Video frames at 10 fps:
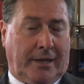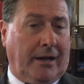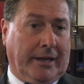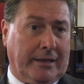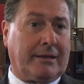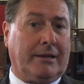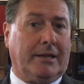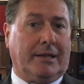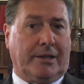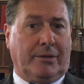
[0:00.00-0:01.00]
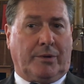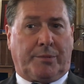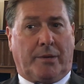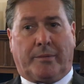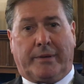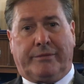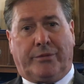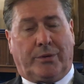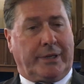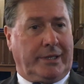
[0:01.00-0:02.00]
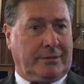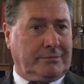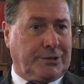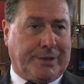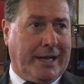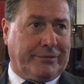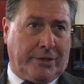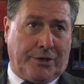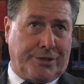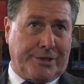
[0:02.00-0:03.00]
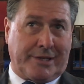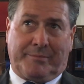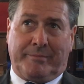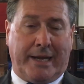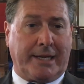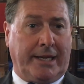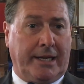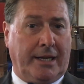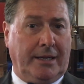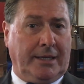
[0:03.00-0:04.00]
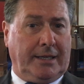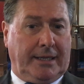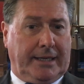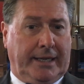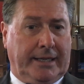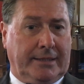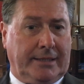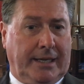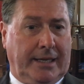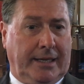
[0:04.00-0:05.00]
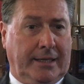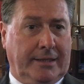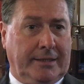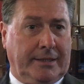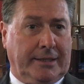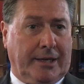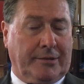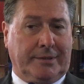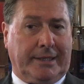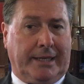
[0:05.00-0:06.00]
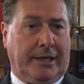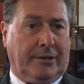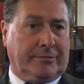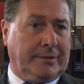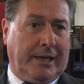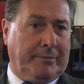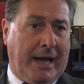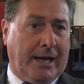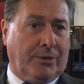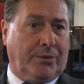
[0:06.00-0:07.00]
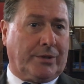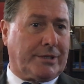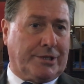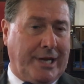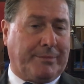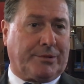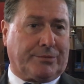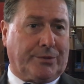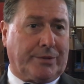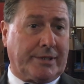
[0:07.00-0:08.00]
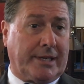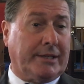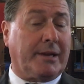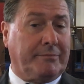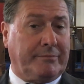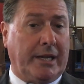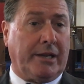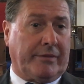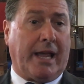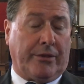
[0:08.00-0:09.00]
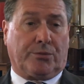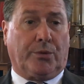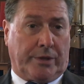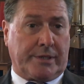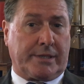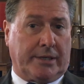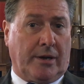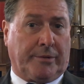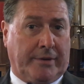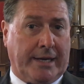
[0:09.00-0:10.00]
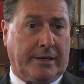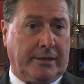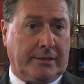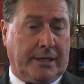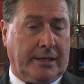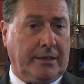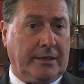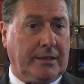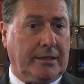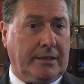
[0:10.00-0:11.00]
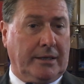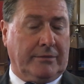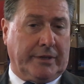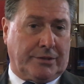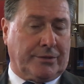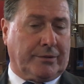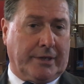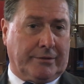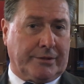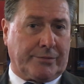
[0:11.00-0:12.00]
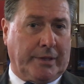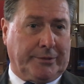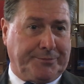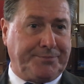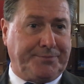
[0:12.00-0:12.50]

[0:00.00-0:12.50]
height, there were probably 14 craft lodges that met here, and our mark orders and chapter orders, and many of the other orders that operate in Victoria as well.